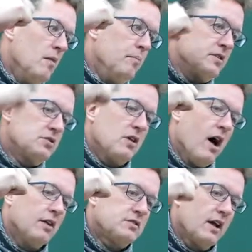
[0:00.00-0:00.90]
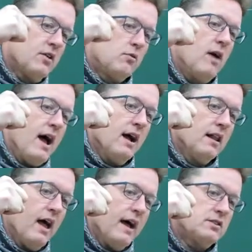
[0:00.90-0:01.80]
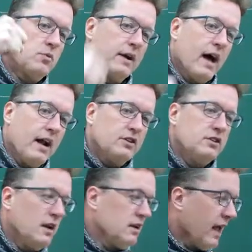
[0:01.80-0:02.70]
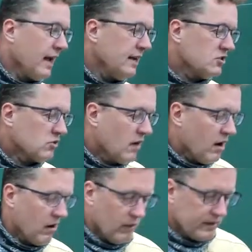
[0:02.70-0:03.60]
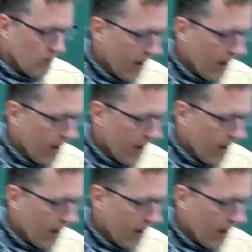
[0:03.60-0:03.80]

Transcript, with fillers: Basalts and rhyolites. We got an igneous crop. Oh, what?